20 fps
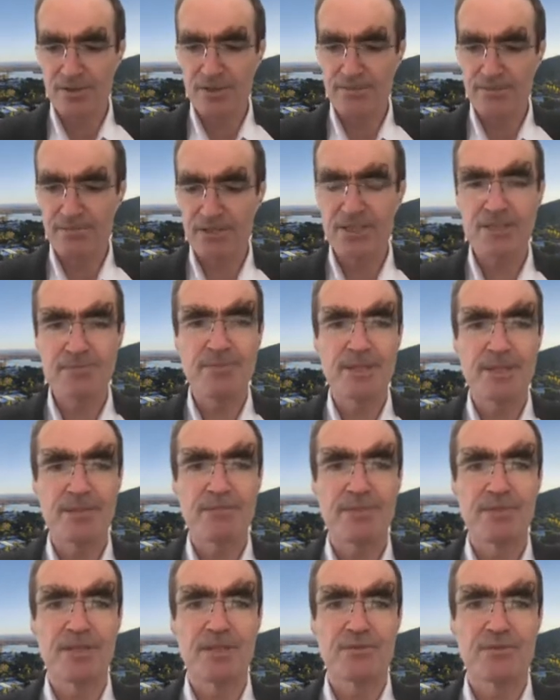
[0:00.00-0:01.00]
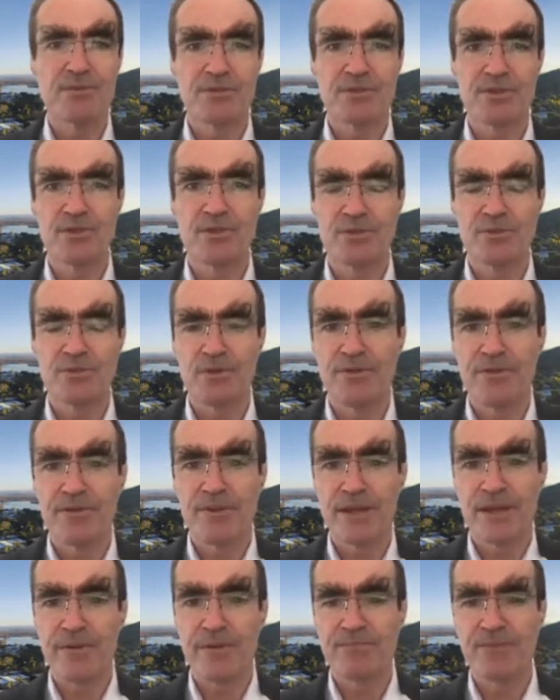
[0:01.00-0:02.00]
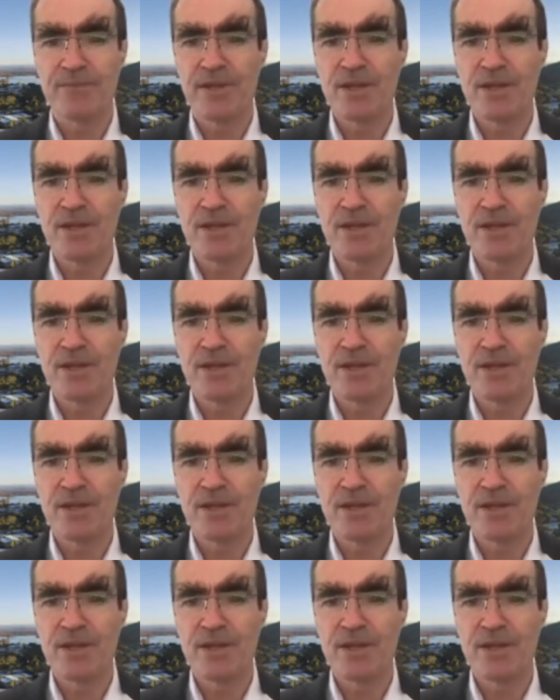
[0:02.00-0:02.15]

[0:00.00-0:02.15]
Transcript: And I'm going to spend a minute or two on that.